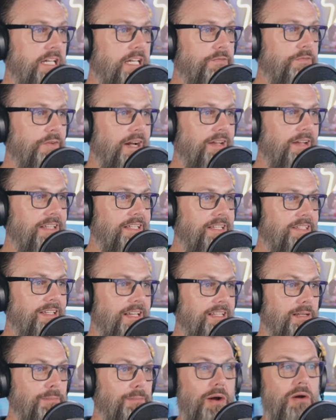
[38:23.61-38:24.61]
He finally
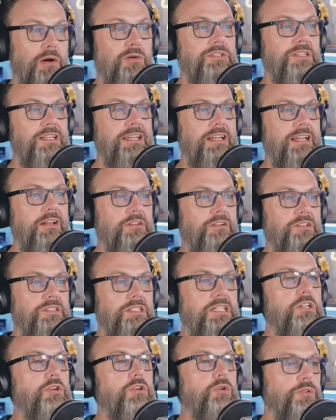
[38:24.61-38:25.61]
said to post it here to
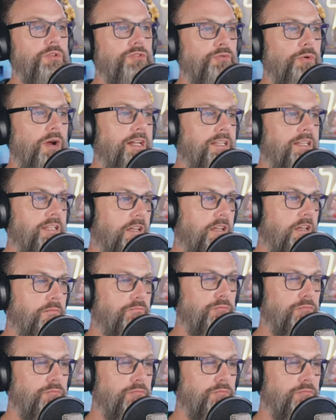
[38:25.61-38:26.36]
see who is right,